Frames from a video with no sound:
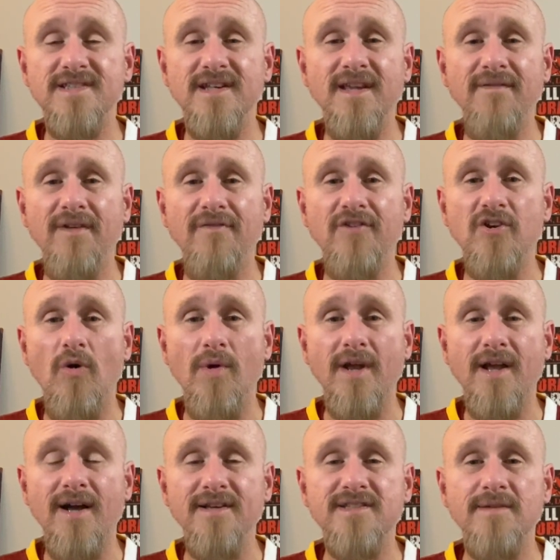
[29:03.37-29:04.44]
And even if you don't want
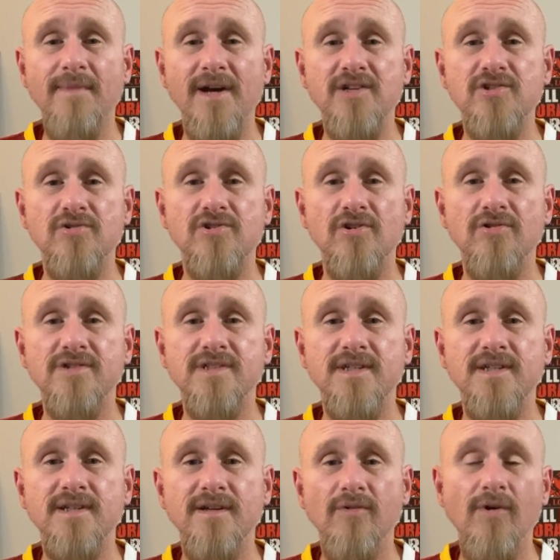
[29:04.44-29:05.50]
to customize your jersey,